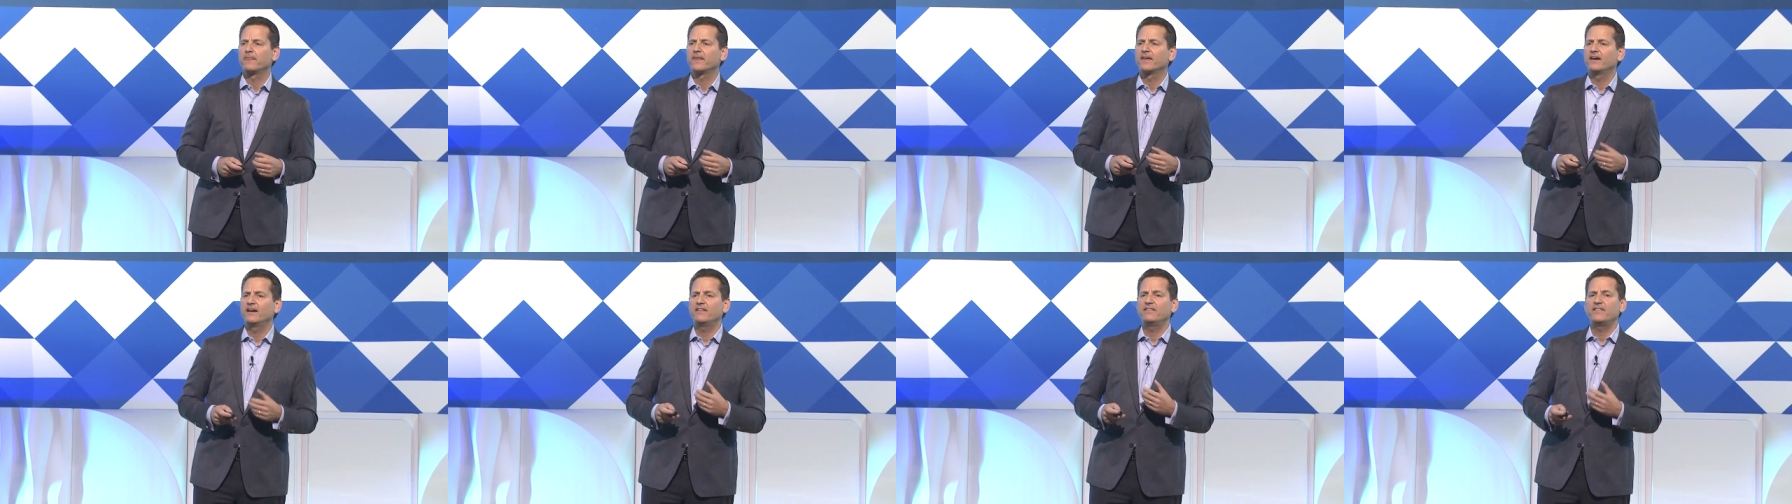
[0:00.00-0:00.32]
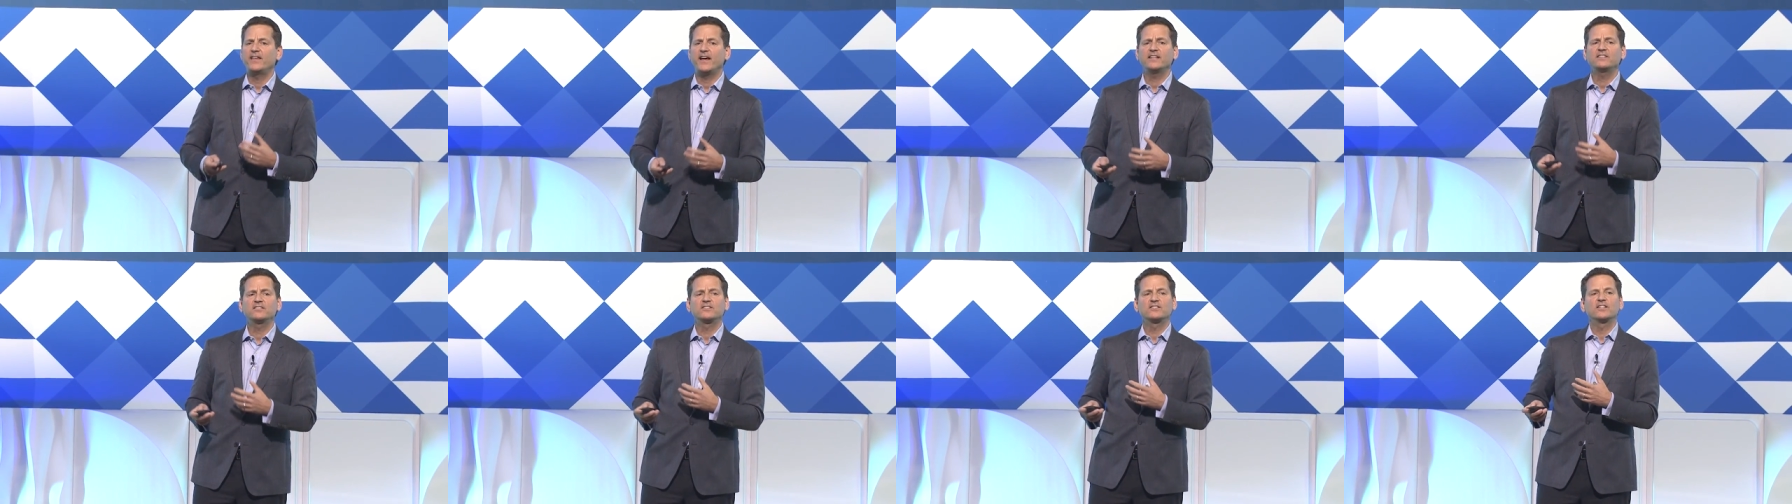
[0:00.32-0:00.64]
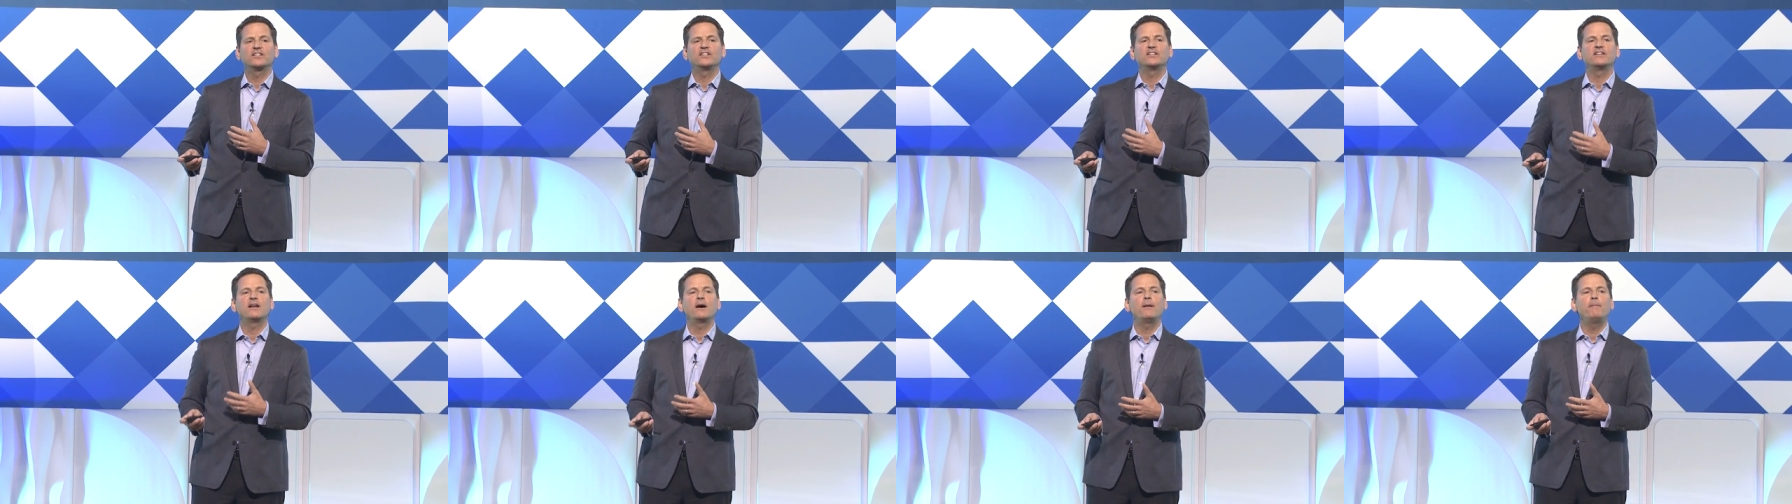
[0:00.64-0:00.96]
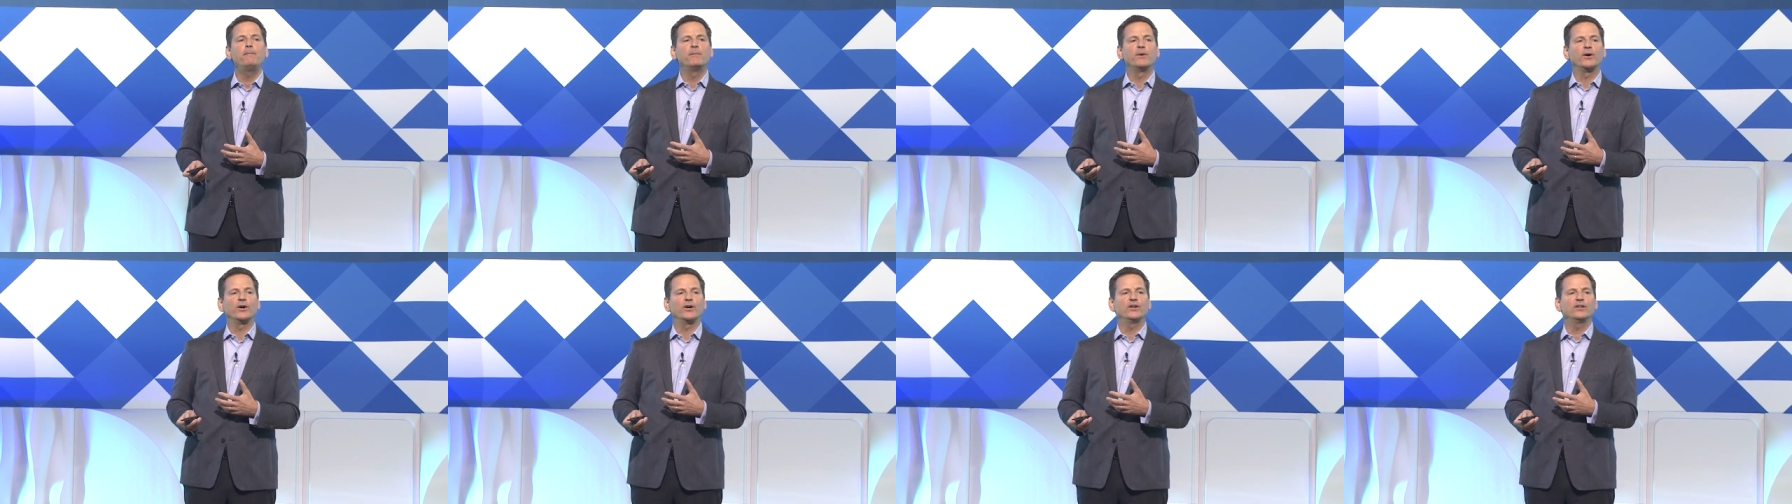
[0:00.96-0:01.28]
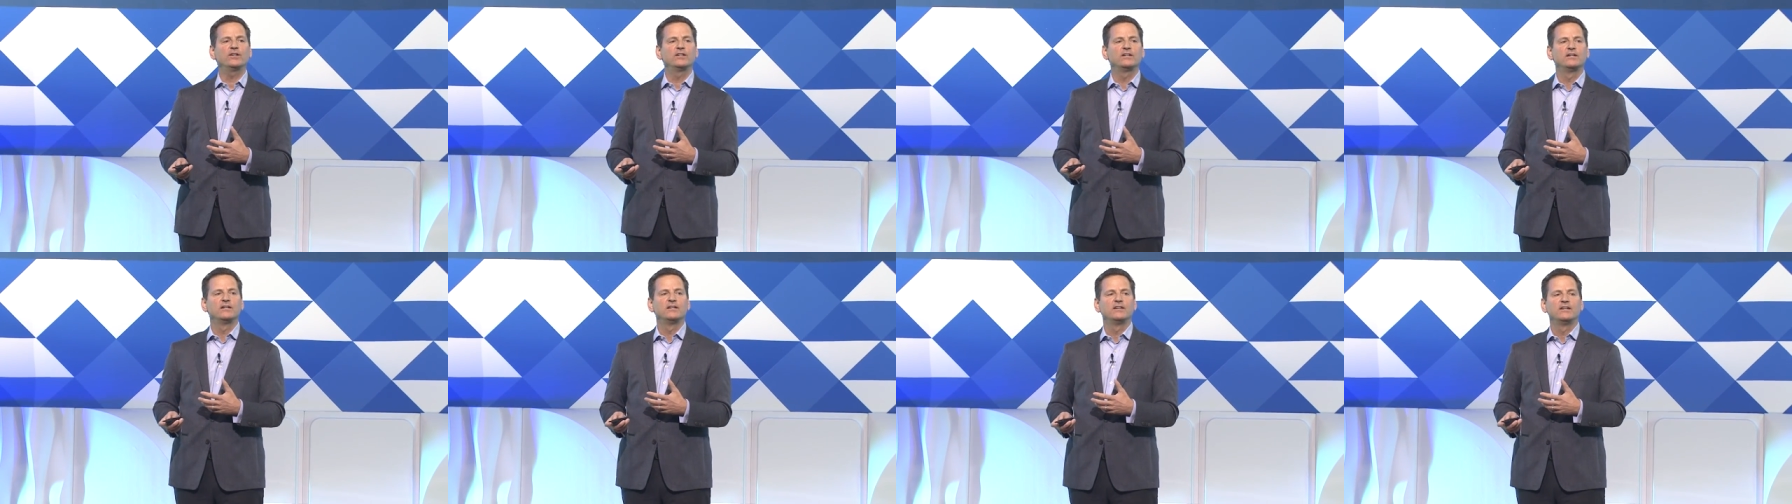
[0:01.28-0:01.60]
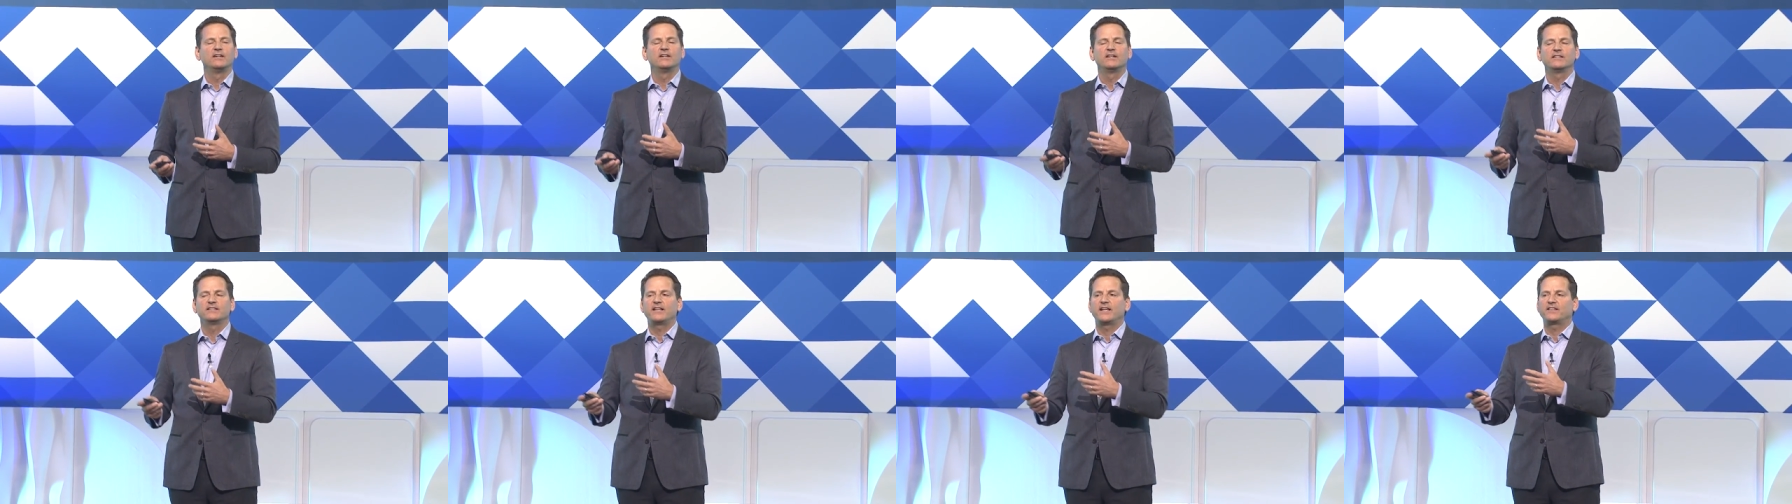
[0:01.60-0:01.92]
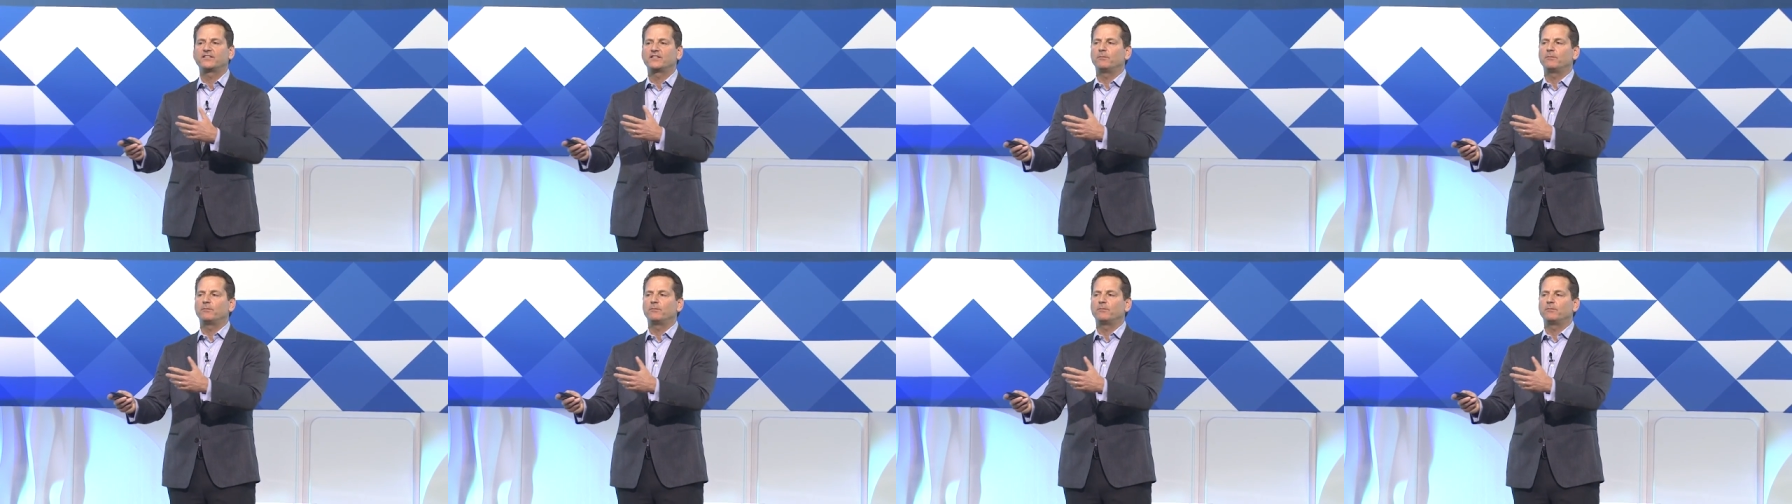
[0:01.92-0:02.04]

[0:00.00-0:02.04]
And that's the number that